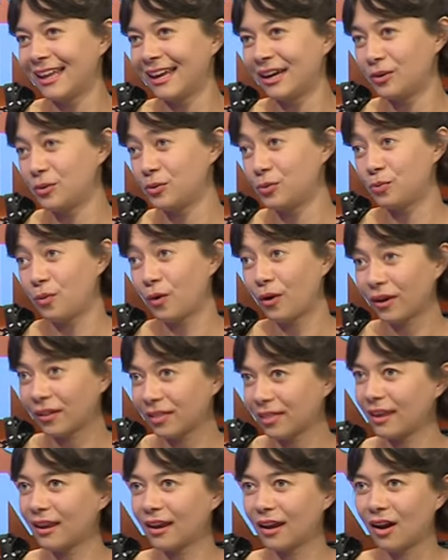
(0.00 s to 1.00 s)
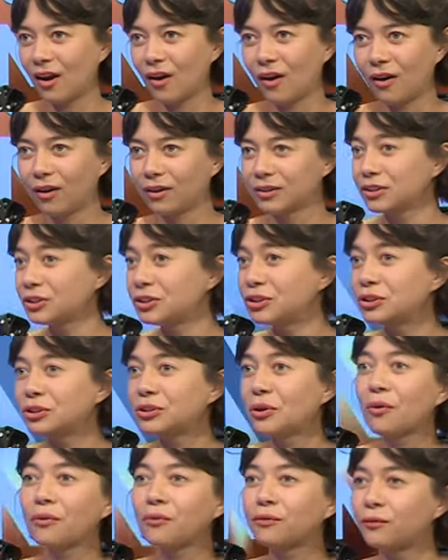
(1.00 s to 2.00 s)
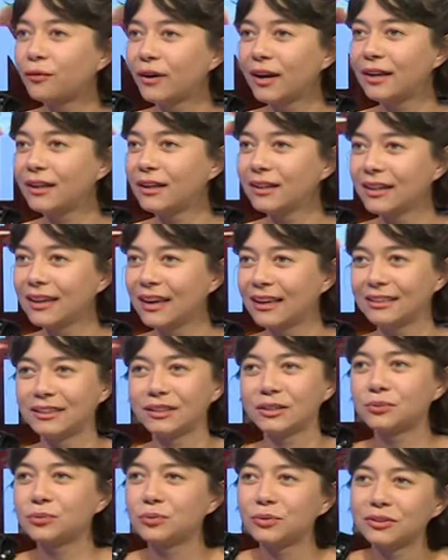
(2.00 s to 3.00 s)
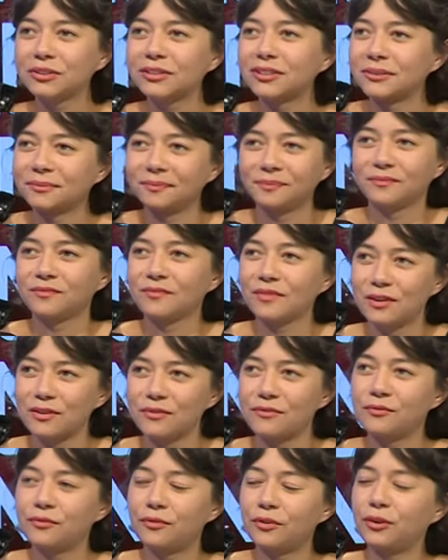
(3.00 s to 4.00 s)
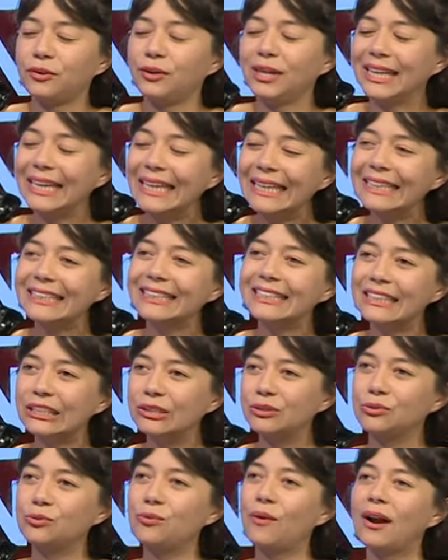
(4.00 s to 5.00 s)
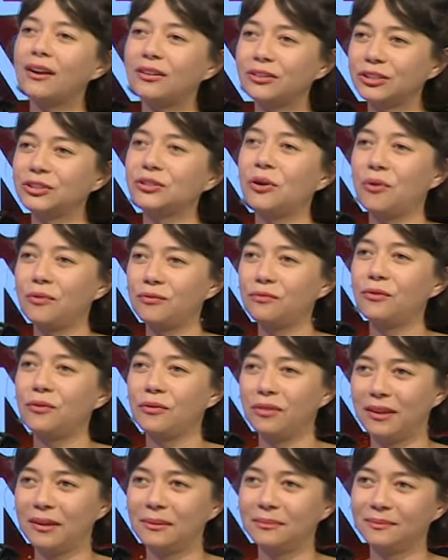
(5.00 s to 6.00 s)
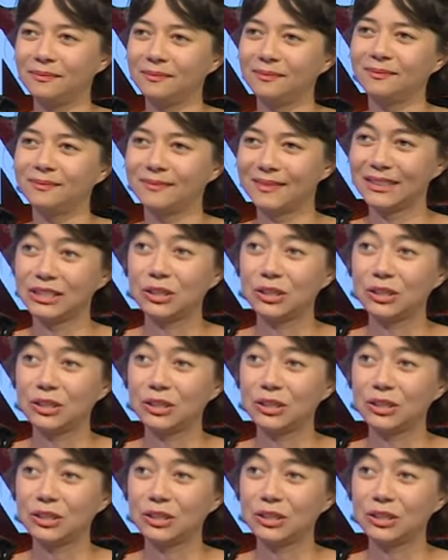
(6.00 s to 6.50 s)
who work there are so friendly, and it was very easy to write a song for them. It's